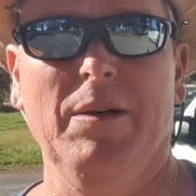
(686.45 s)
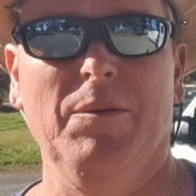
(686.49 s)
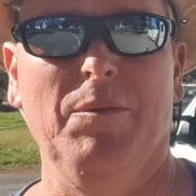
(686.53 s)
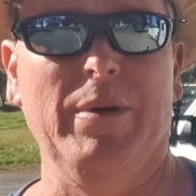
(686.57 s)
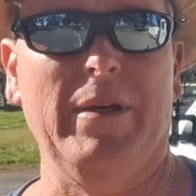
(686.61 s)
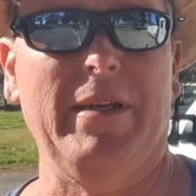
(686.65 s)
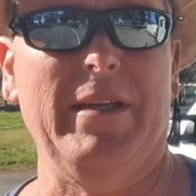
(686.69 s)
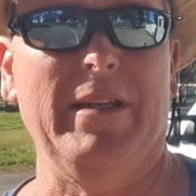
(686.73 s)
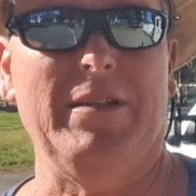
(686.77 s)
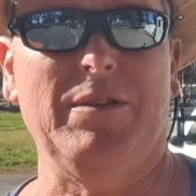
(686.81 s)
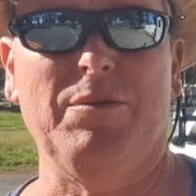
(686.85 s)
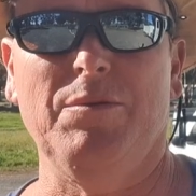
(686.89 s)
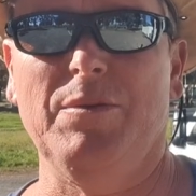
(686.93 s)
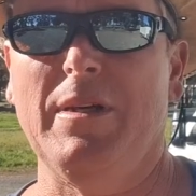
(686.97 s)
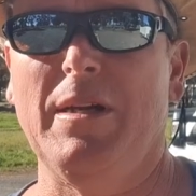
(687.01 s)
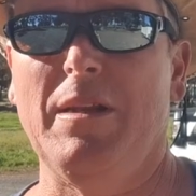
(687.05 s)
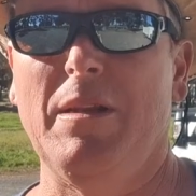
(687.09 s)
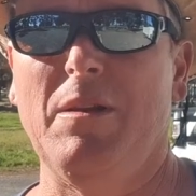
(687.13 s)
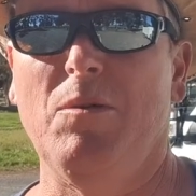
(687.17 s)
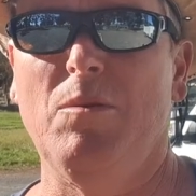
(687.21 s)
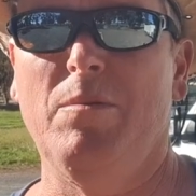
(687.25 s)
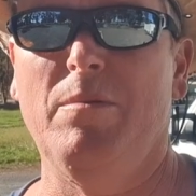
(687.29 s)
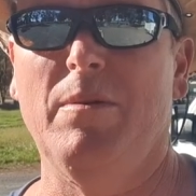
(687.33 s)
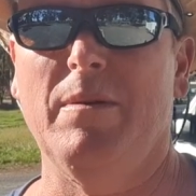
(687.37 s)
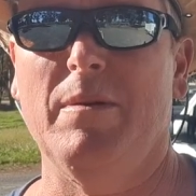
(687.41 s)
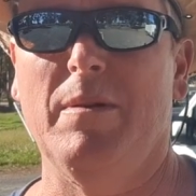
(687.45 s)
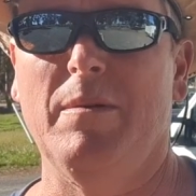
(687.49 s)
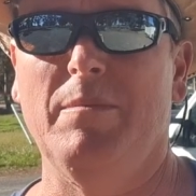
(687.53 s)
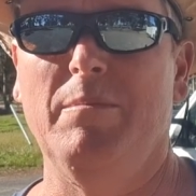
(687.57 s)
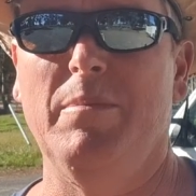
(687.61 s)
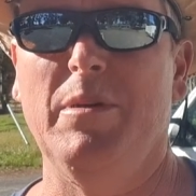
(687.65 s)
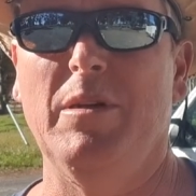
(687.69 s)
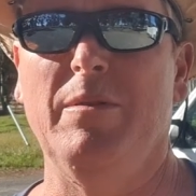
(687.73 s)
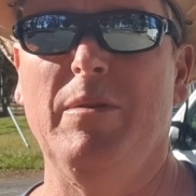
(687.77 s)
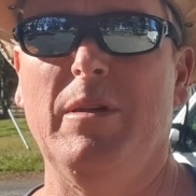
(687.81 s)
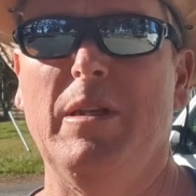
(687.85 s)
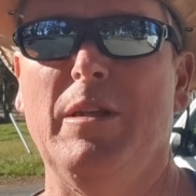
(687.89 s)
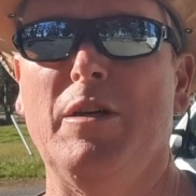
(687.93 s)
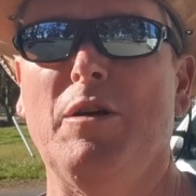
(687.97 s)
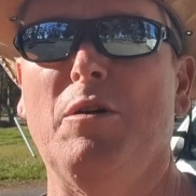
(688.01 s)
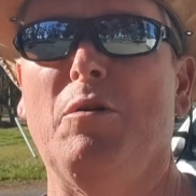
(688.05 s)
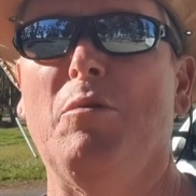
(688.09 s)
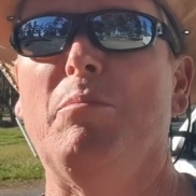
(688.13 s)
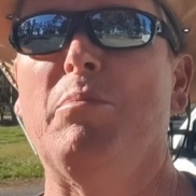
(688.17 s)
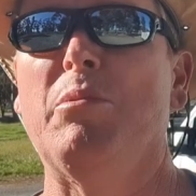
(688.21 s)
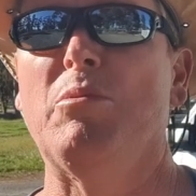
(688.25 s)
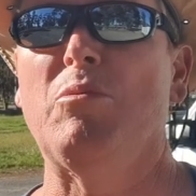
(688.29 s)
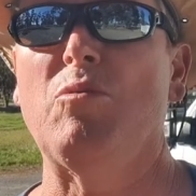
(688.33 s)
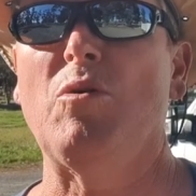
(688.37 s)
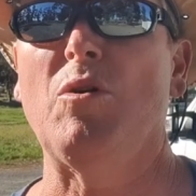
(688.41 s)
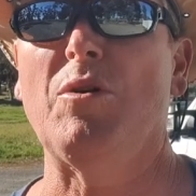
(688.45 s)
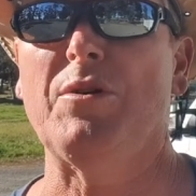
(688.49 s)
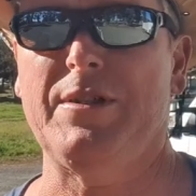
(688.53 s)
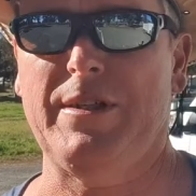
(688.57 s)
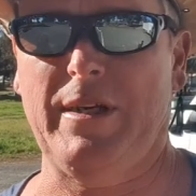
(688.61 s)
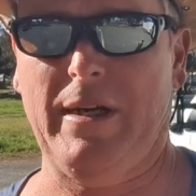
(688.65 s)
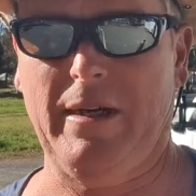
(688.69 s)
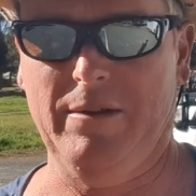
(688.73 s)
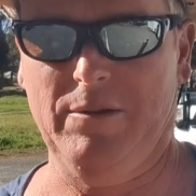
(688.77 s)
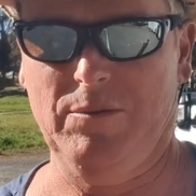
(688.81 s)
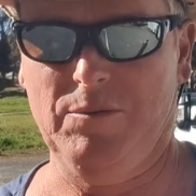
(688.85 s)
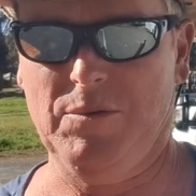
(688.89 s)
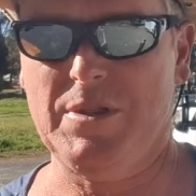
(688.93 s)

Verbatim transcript: we get to another bit of the old Barossa.